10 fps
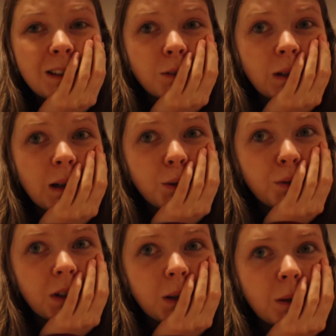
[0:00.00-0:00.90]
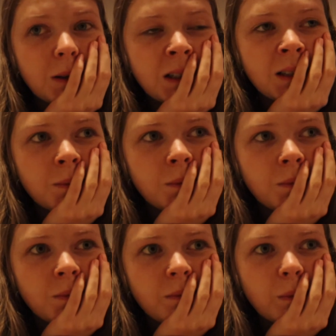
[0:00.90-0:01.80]
I don't know how I feel about it,
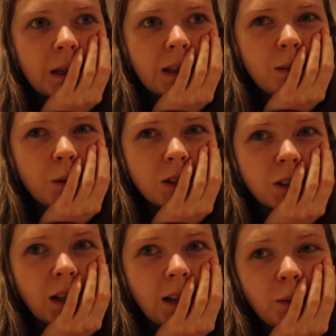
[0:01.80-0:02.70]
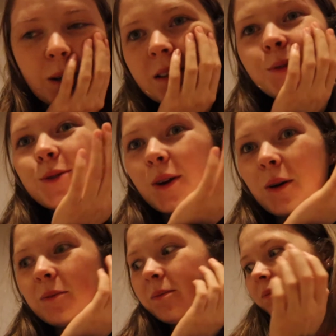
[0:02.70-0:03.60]
but I keep watching it anyway,
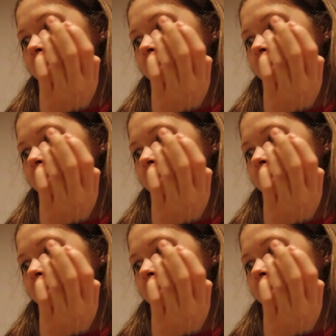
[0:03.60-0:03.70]
so